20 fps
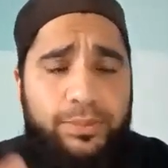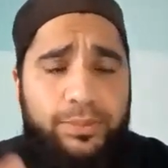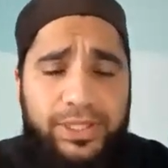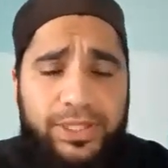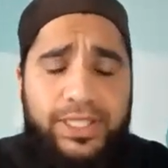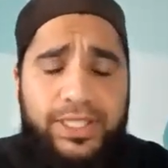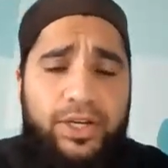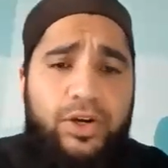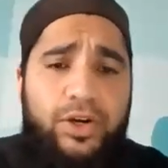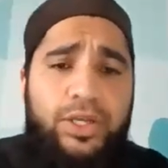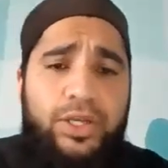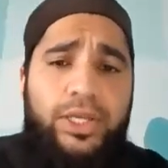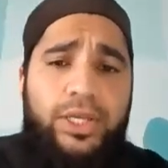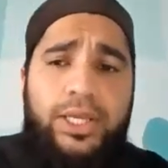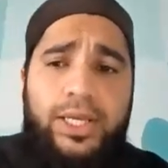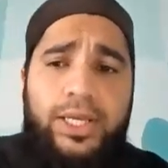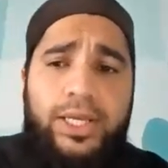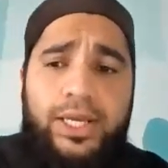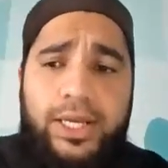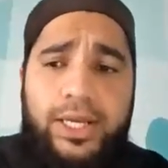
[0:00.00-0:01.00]
but they are
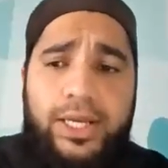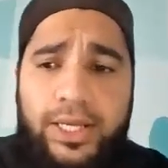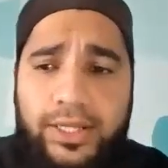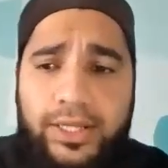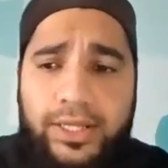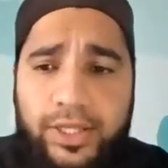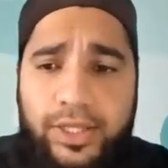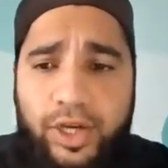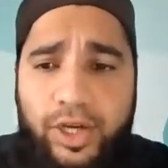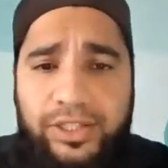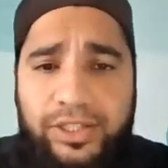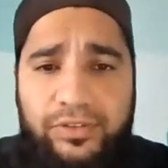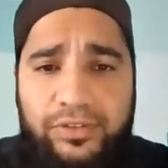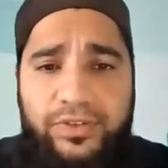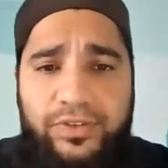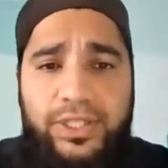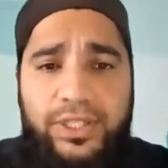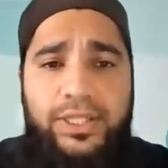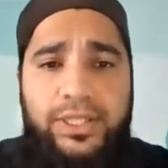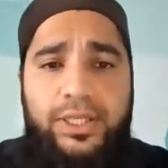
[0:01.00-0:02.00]

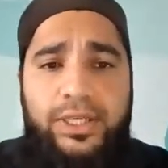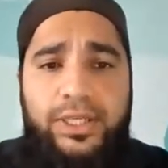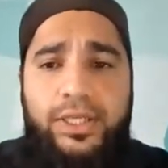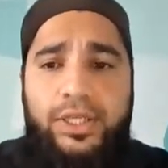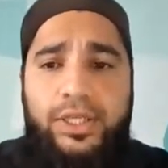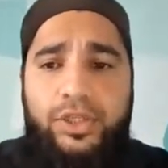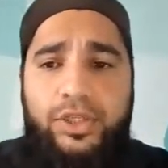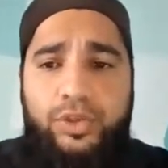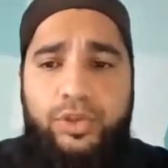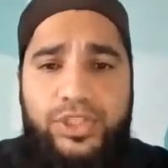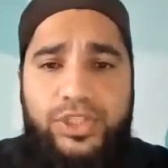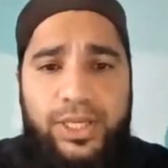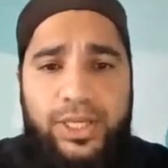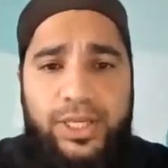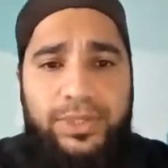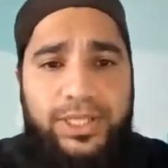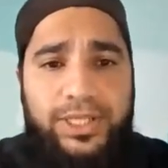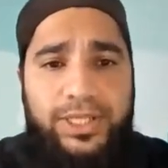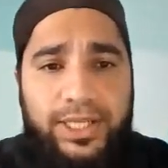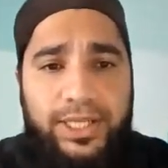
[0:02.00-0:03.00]
different to some
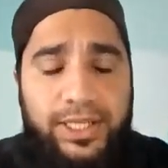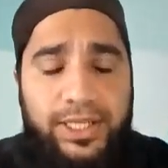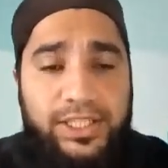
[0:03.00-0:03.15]
degree.